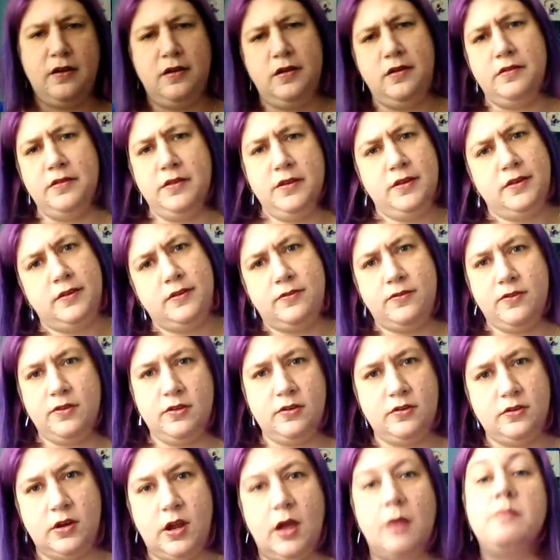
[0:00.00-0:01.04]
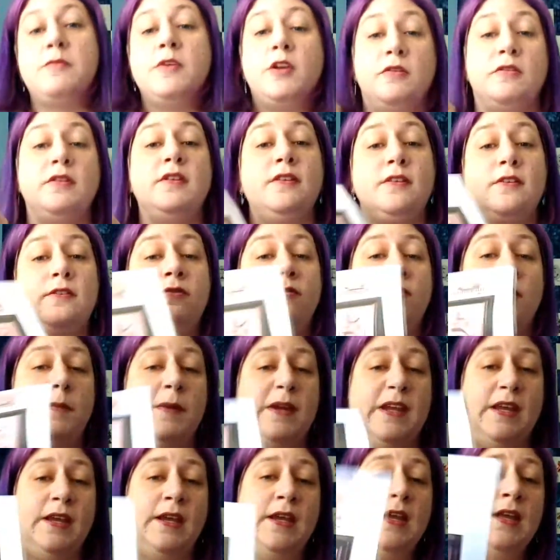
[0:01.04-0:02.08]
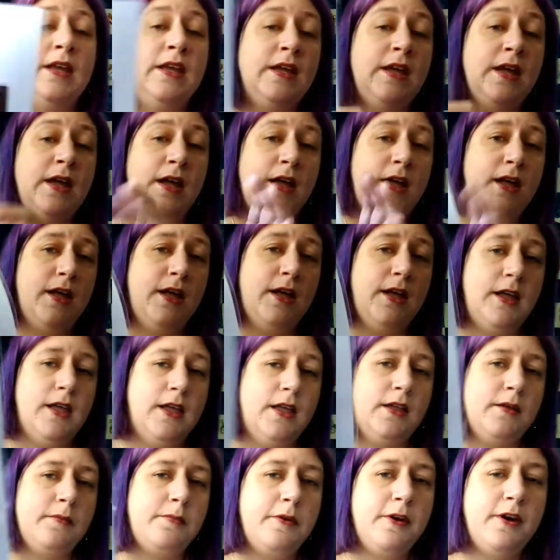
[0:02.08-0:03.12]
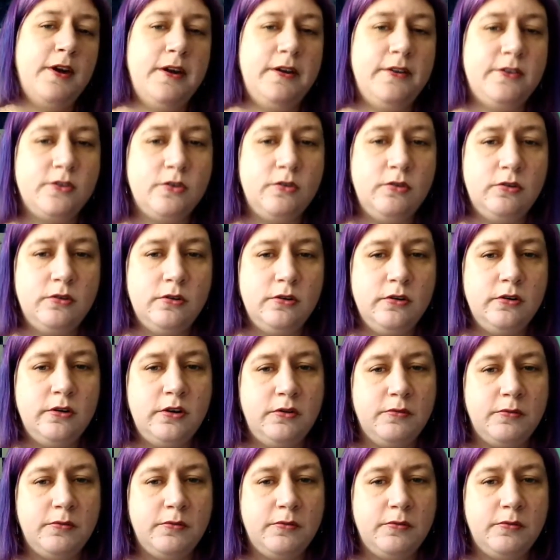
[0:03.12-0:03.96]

oh, this is for the shop. No, this is for me. Prairie Schooler New